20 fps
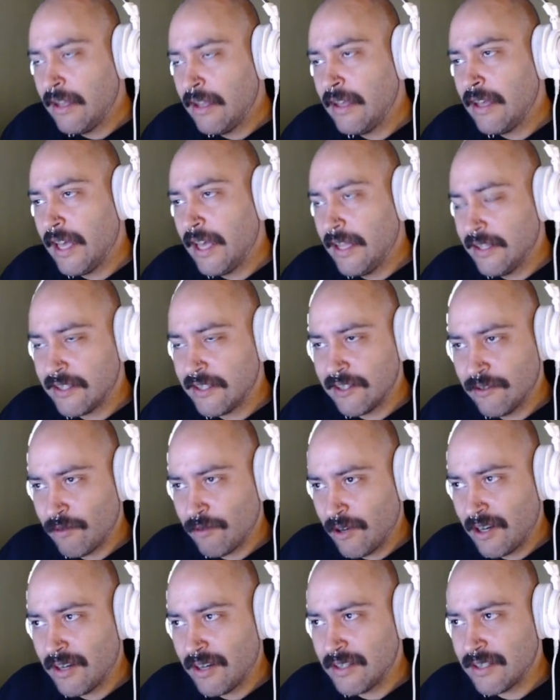And this is
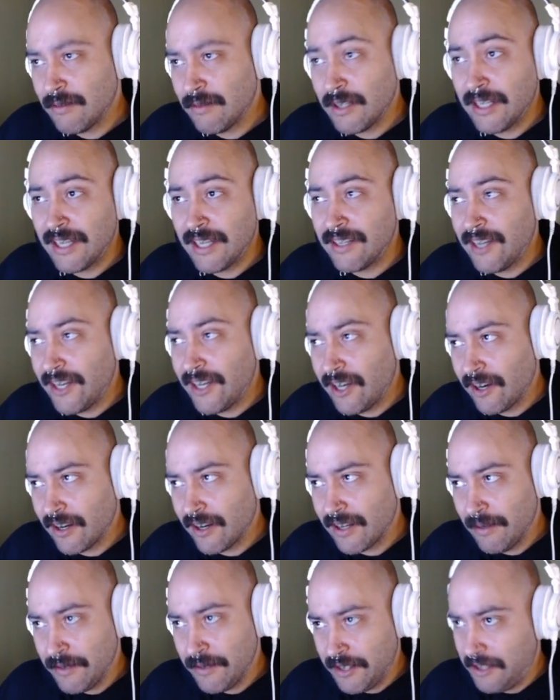where something like LiDAR
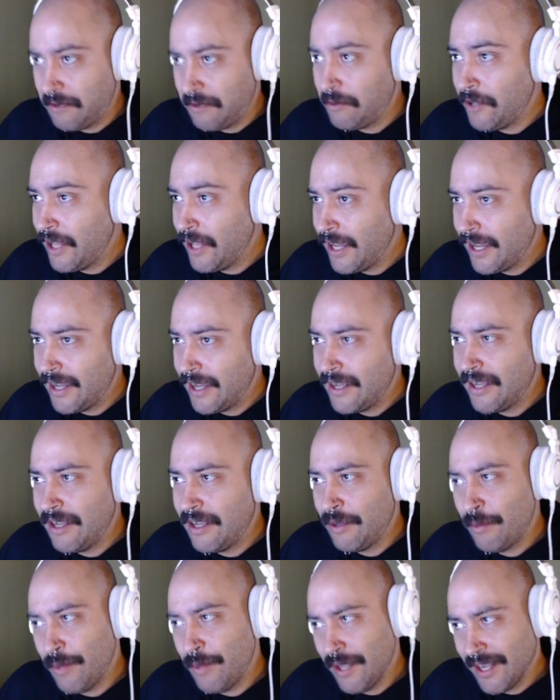comes into play,
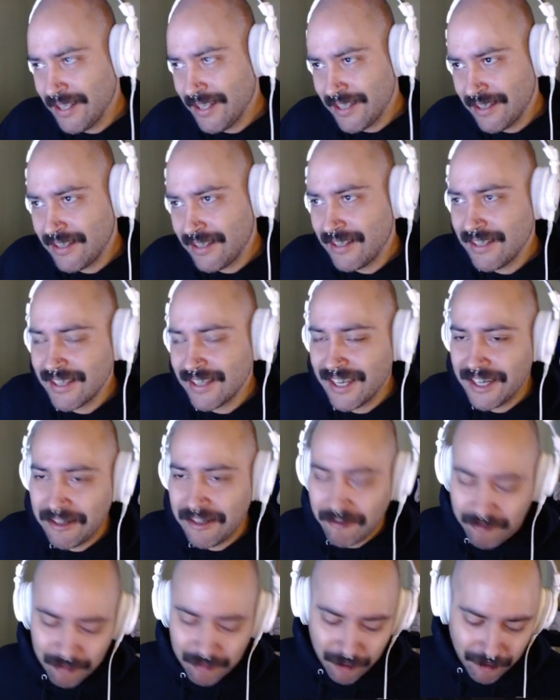because it's this kind
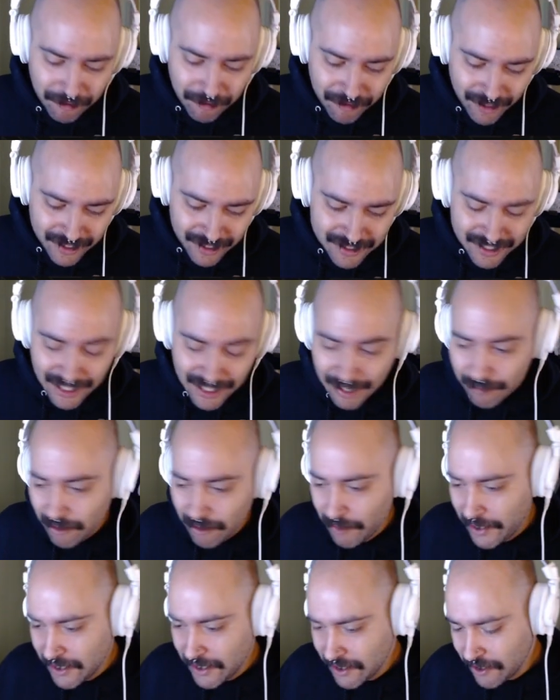of perfect
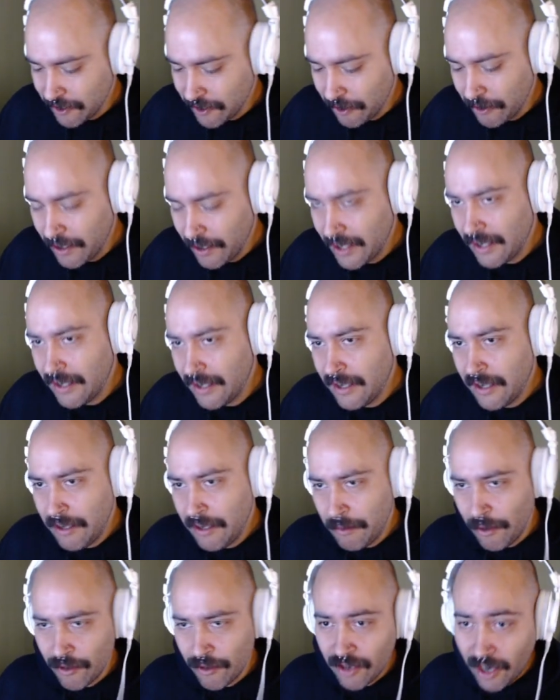complement to
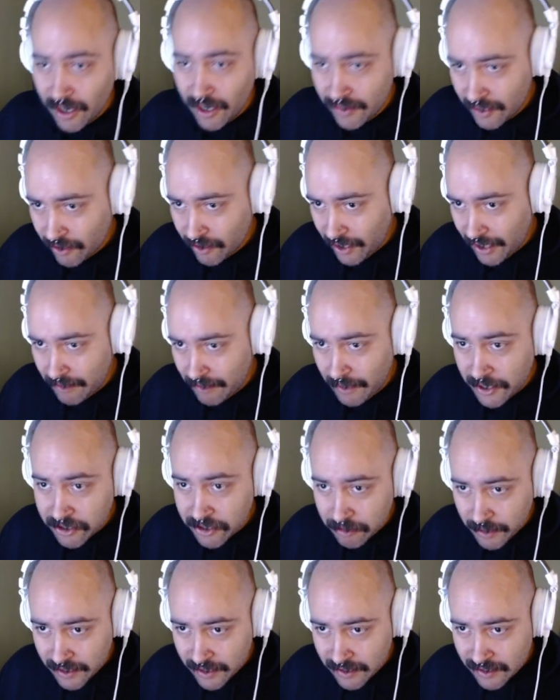both on the ground
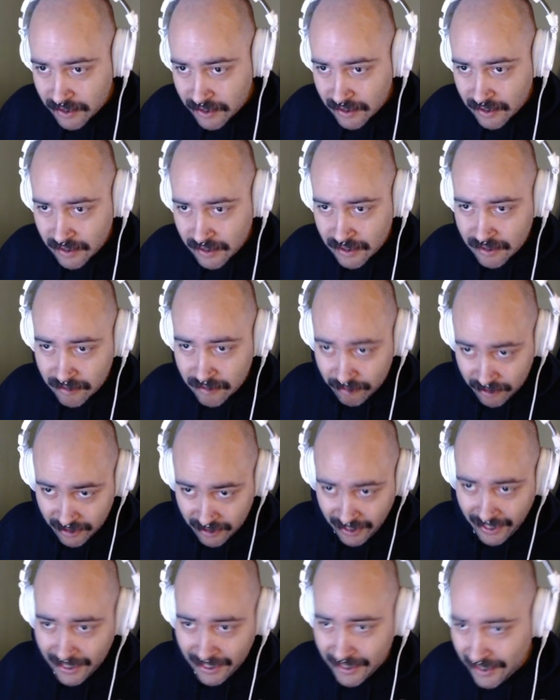measurements with
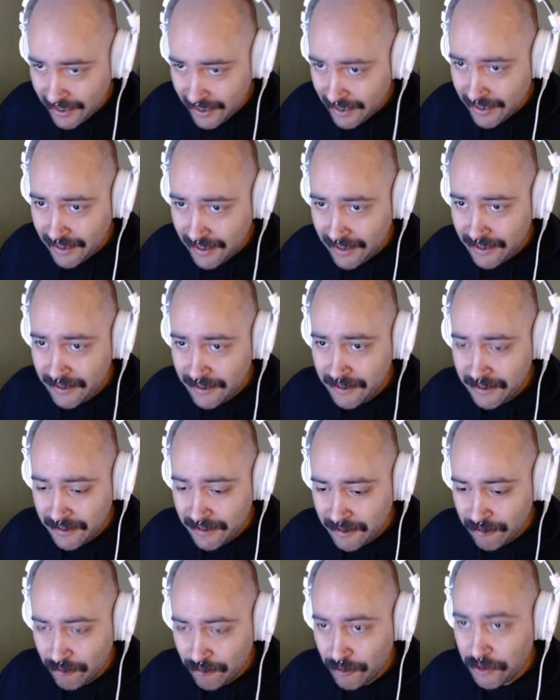like
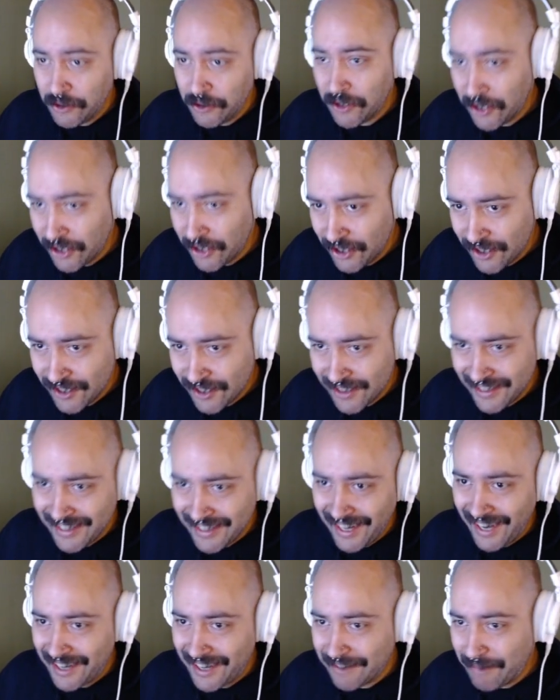rulers and
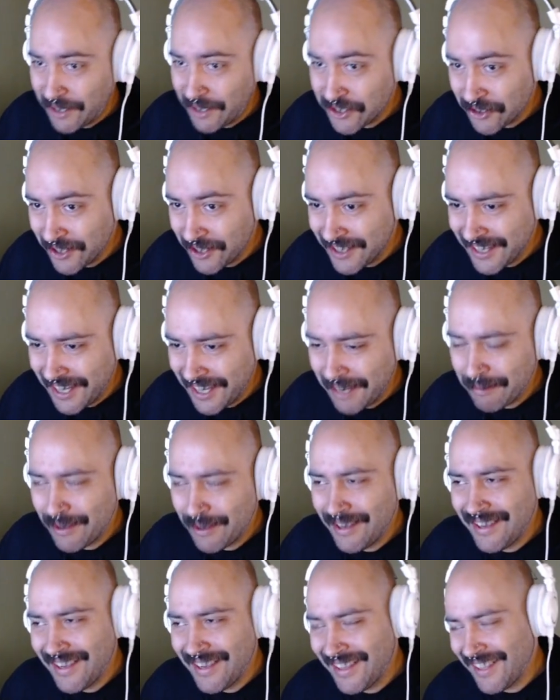like measuring tape,
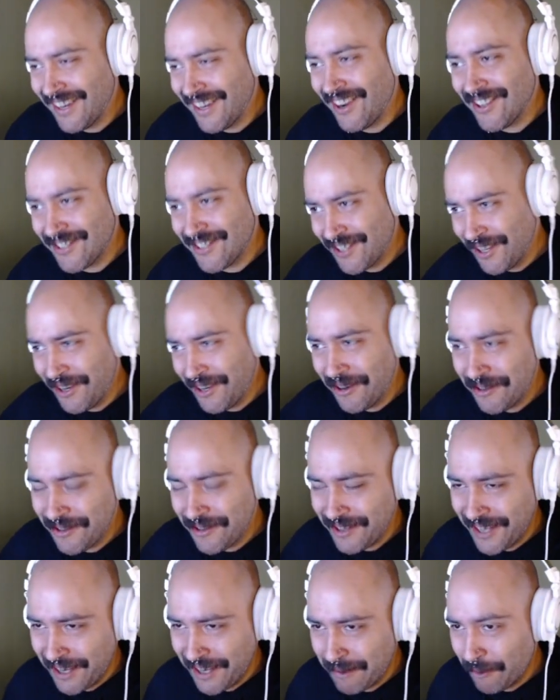and then also
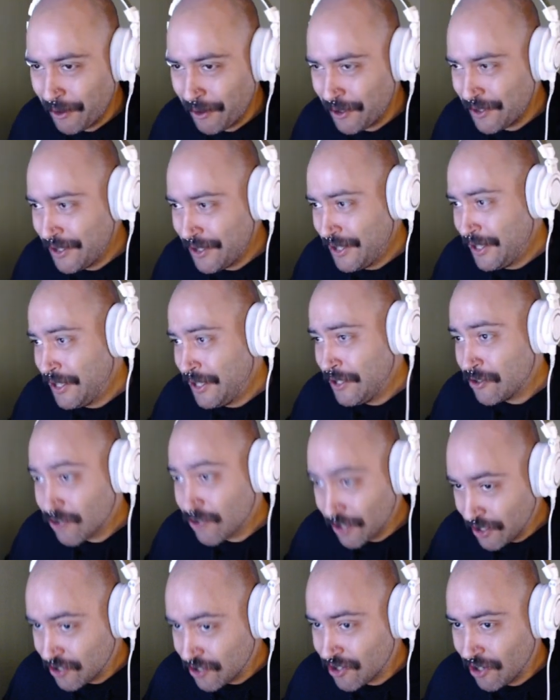like more
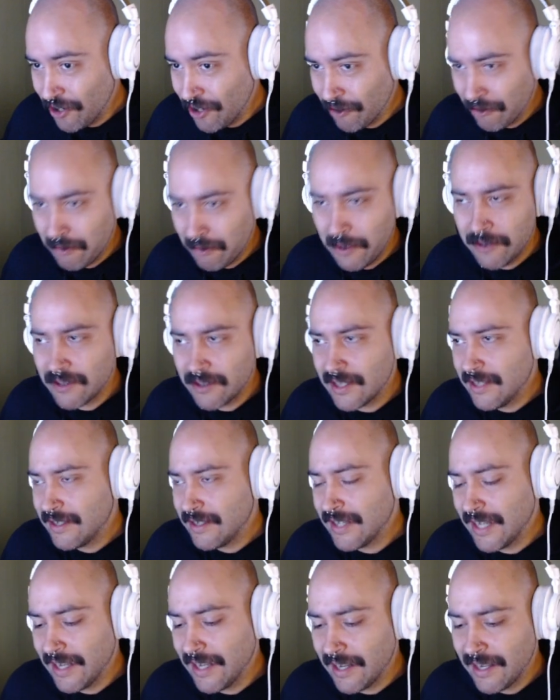traditional remote
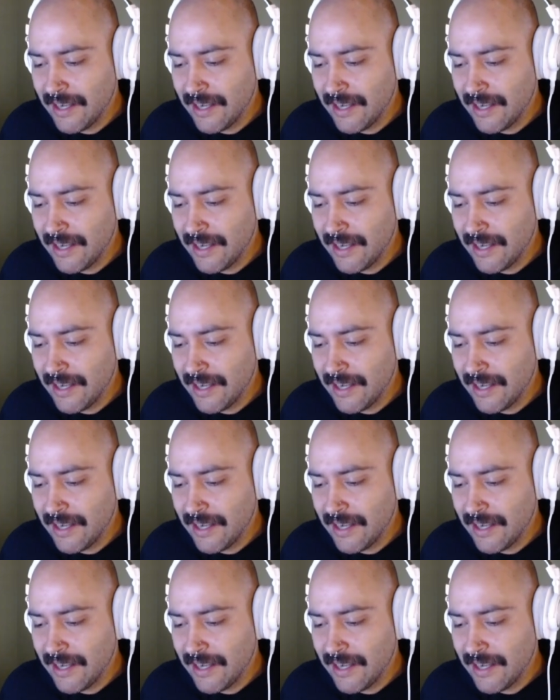sensing